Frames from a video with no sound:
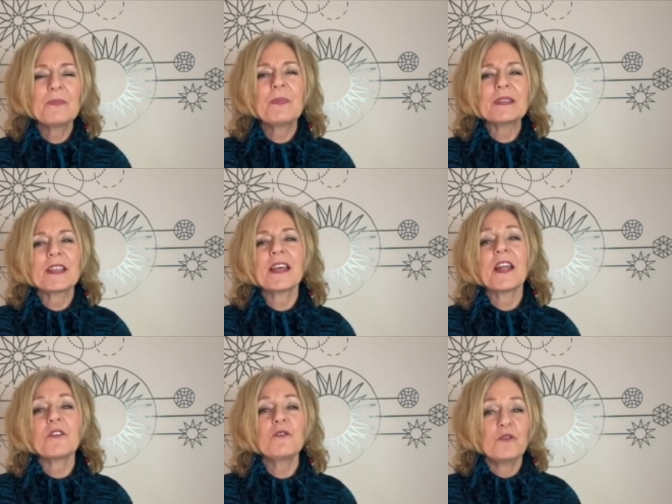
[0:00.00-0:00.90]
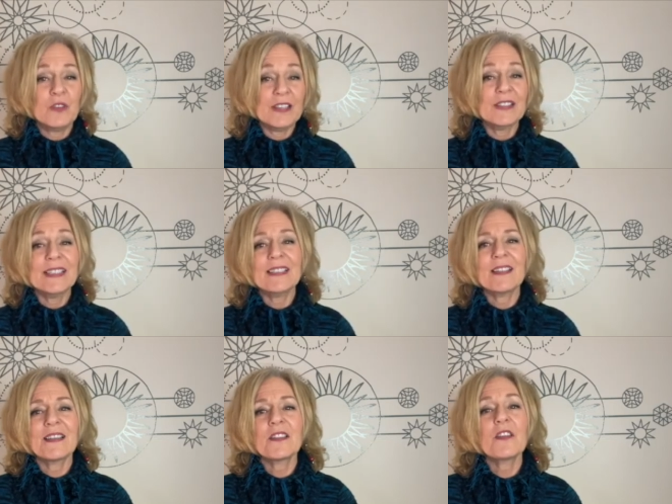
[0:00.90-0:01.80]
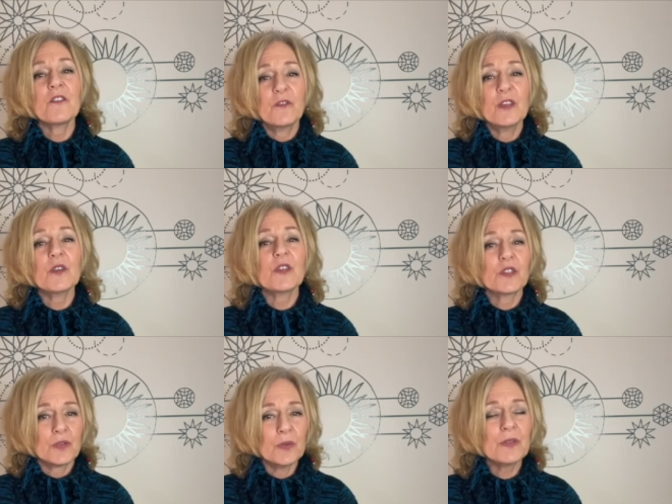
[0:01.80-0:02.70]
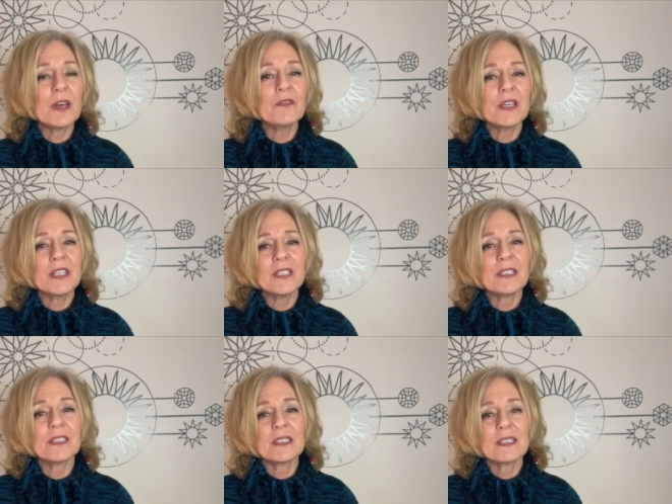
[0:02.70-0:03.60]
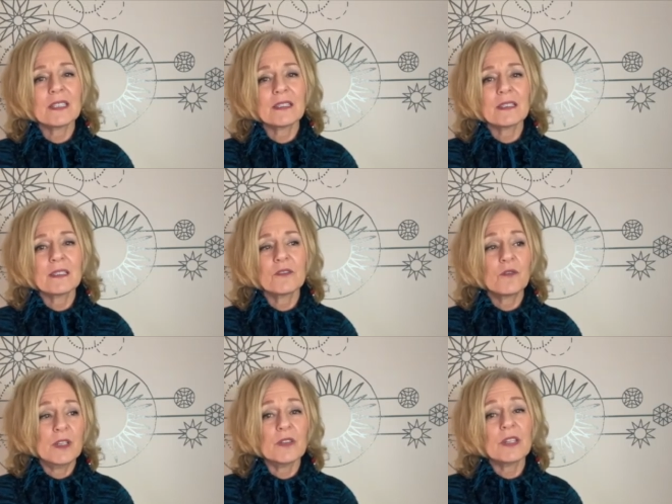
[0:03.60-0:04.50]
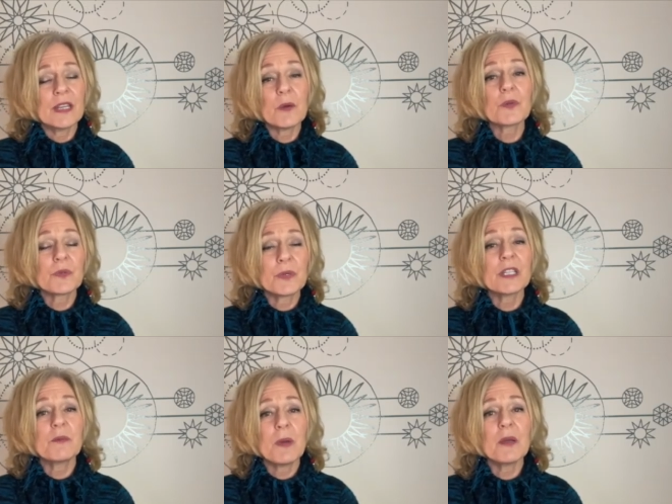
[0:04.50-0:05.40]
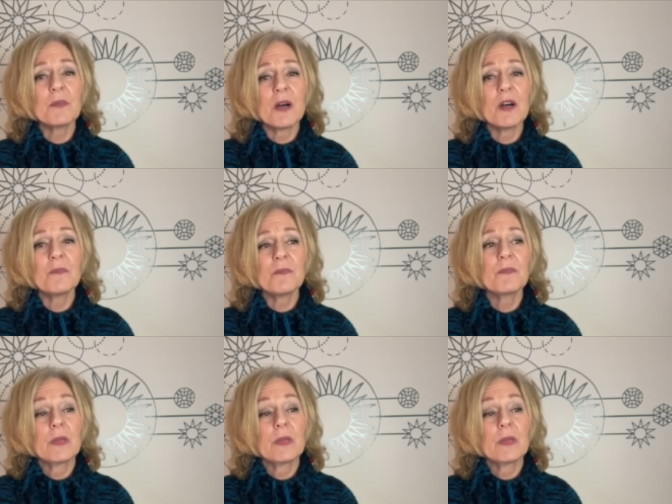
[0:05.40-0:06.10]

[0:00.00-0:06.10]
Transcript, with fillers: But can I feel it? feel the truth of it, feel that that was really my mom.